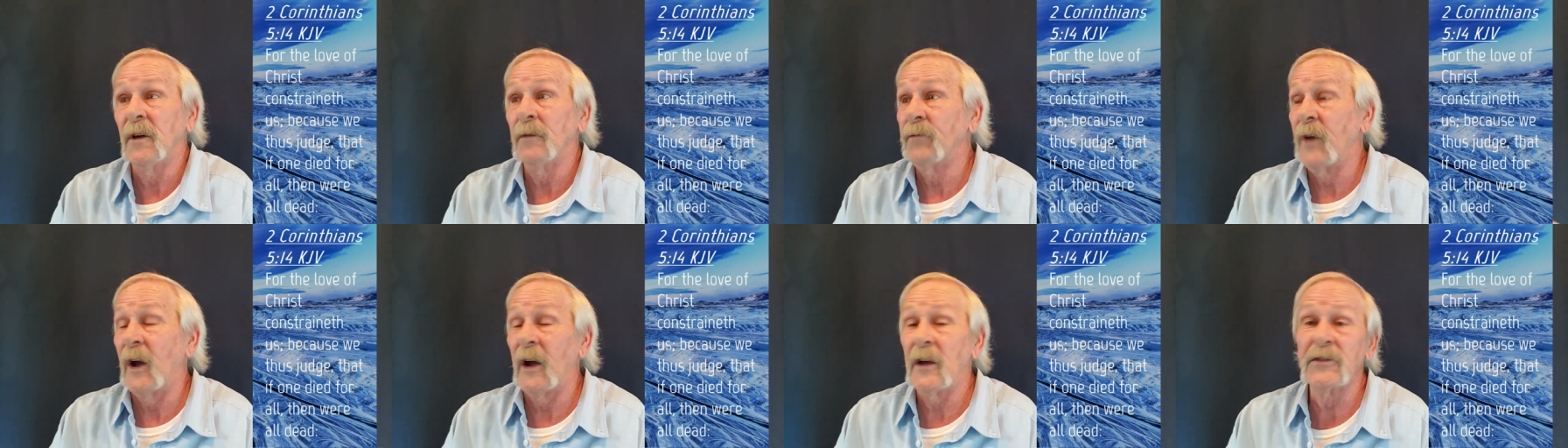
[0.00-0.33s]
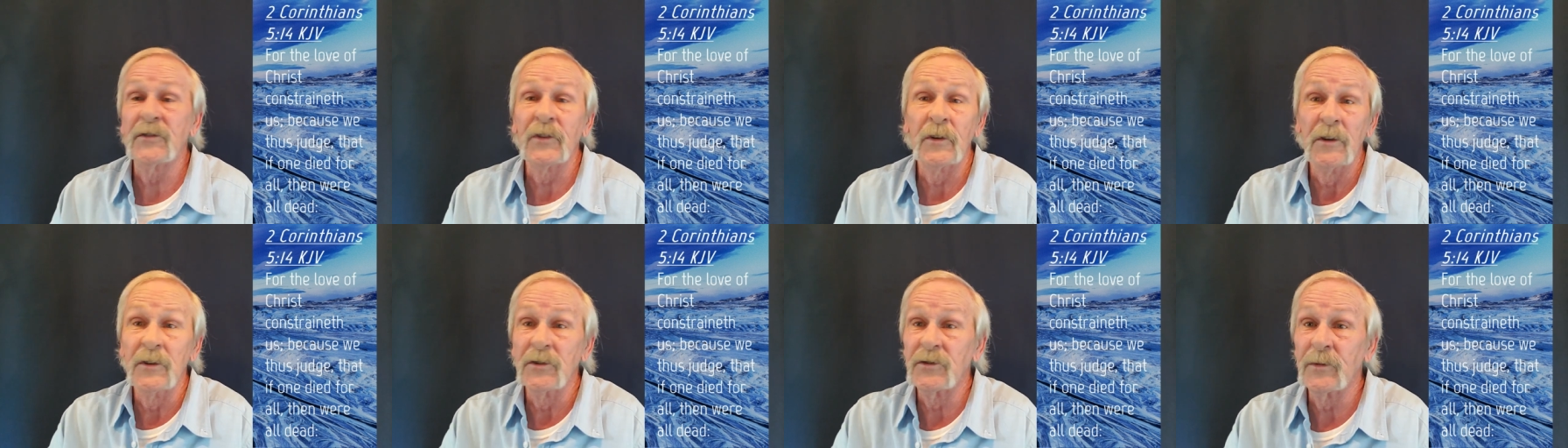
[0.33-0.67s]

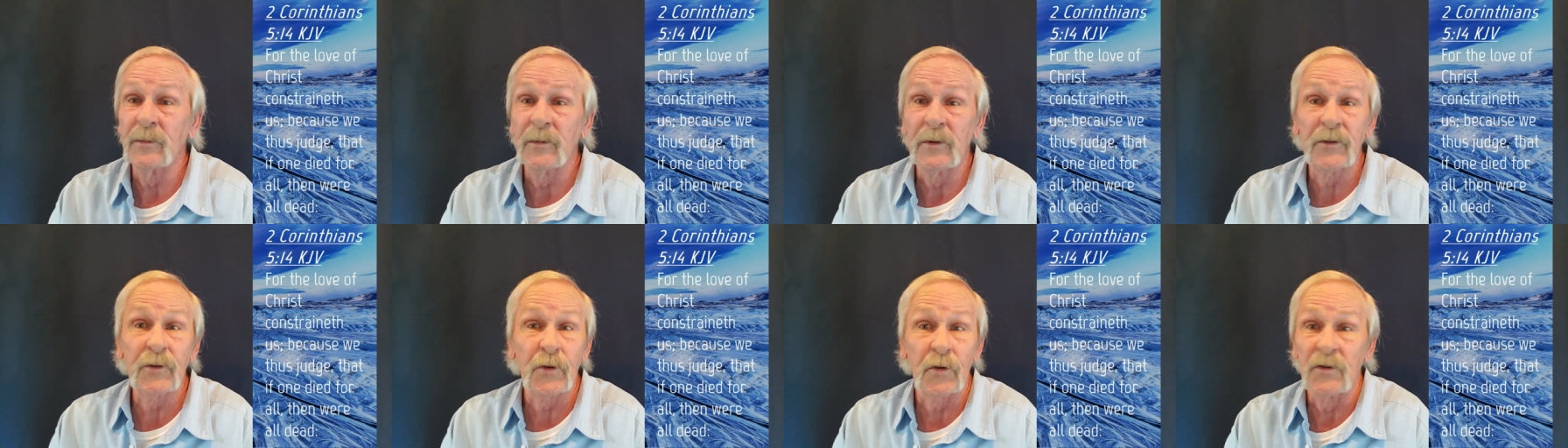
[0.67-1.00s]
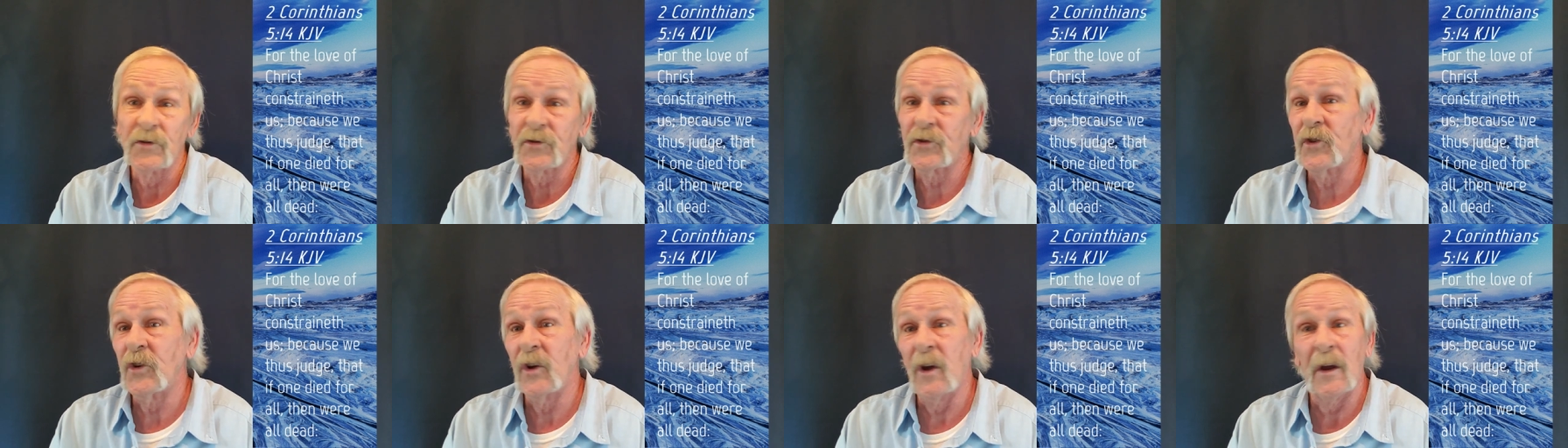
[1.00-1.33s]
evangelism and
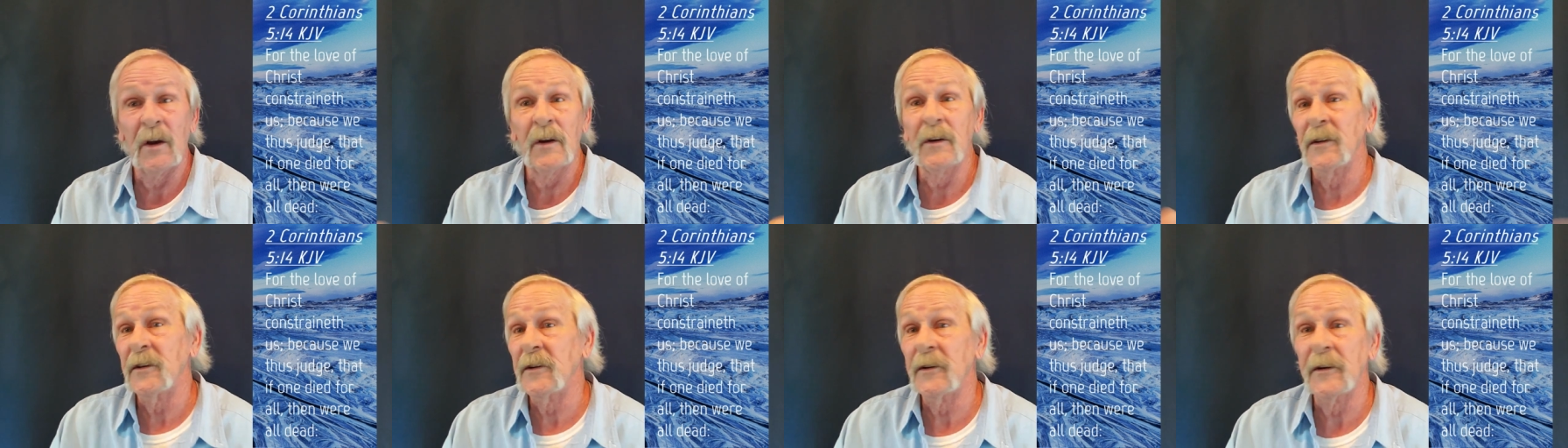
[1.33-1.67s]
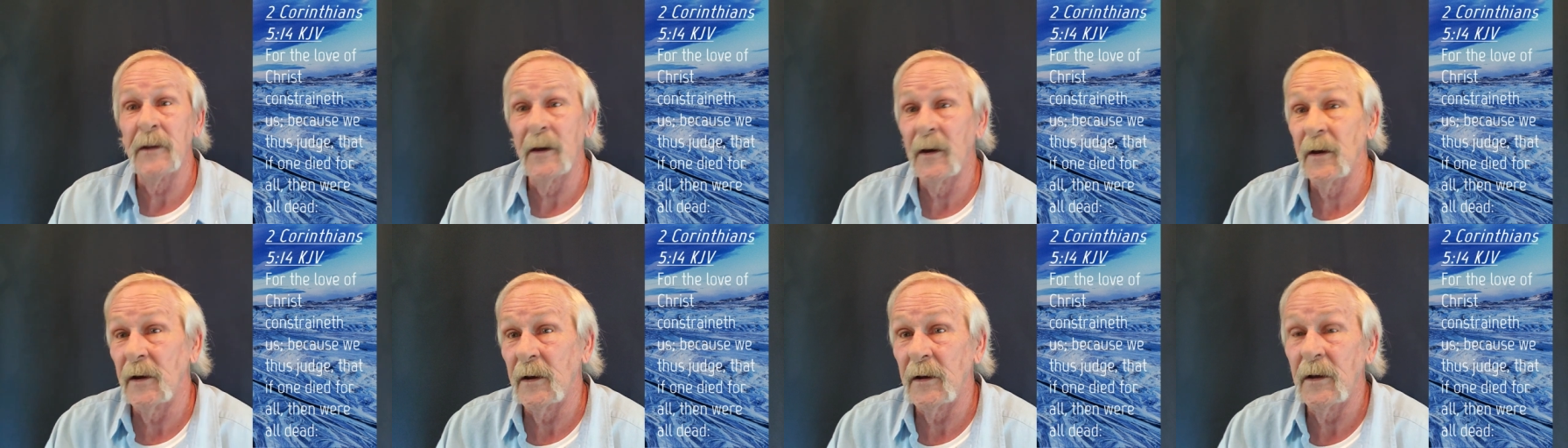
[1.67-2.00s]
Christianity
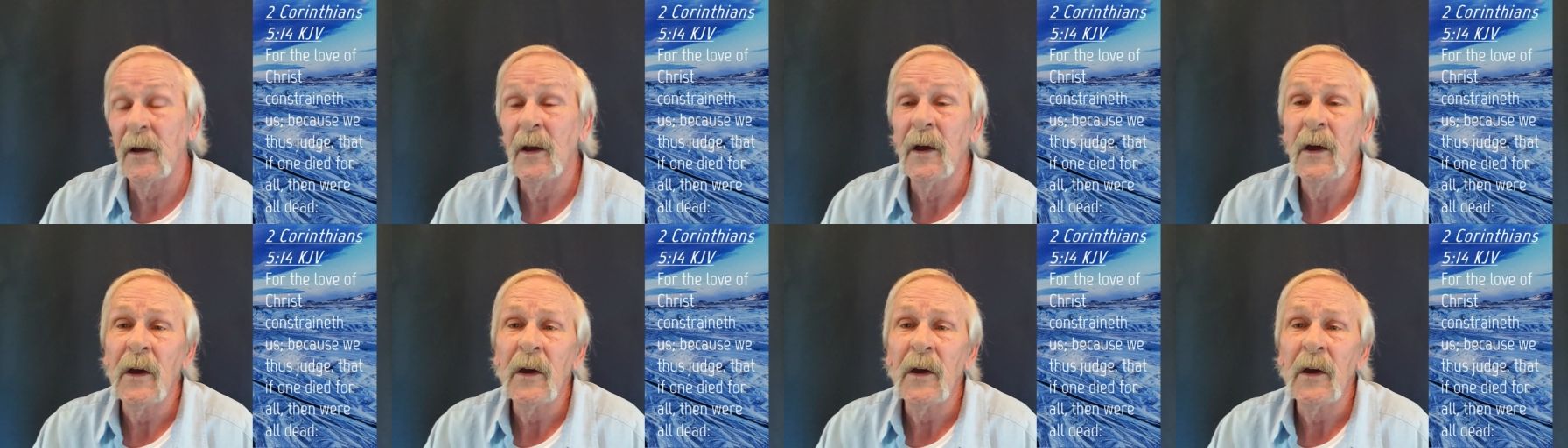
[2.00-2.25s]
today.